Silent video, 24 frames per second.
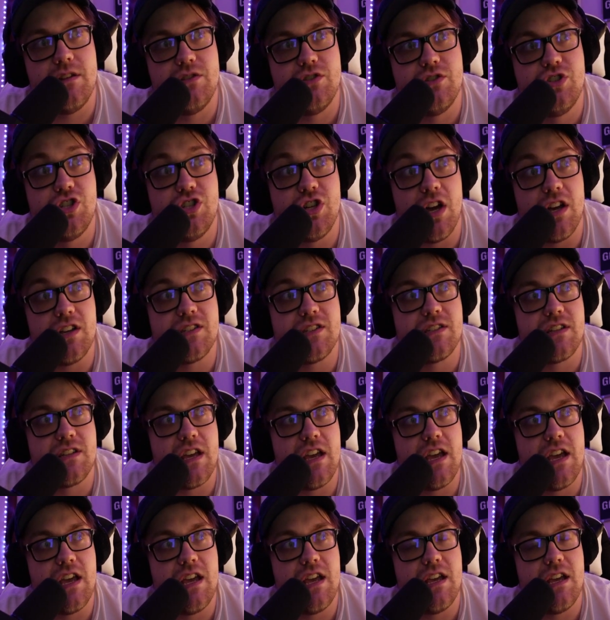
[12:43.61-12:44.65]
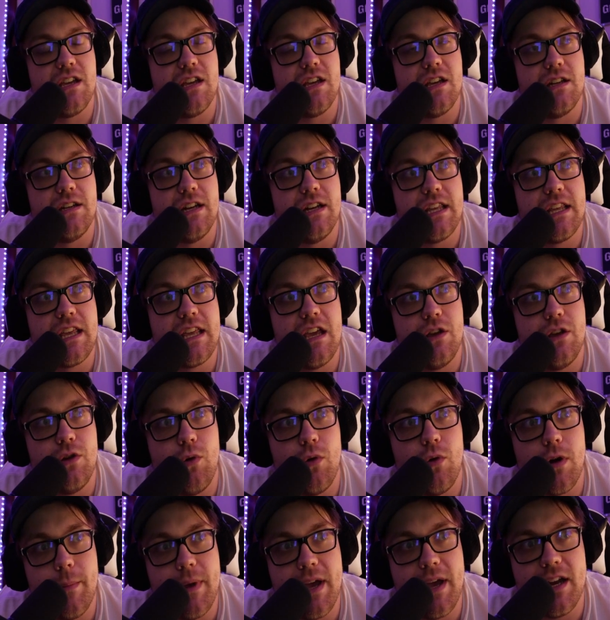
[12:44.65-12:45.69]
just a negate
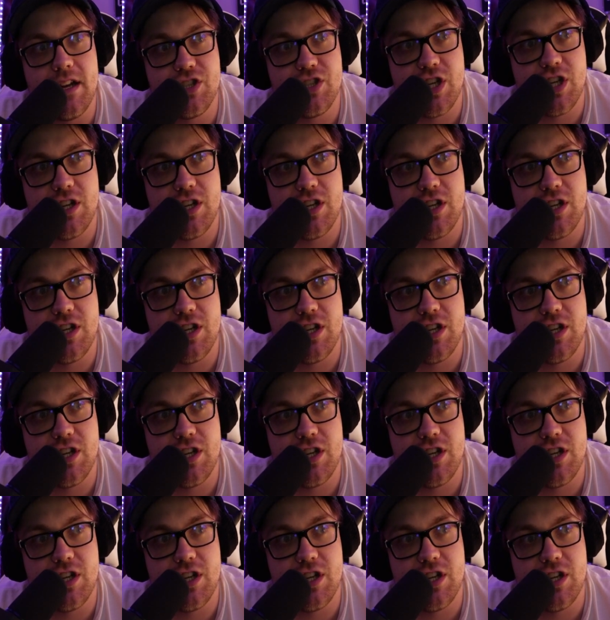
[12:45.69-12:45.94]
or a banish.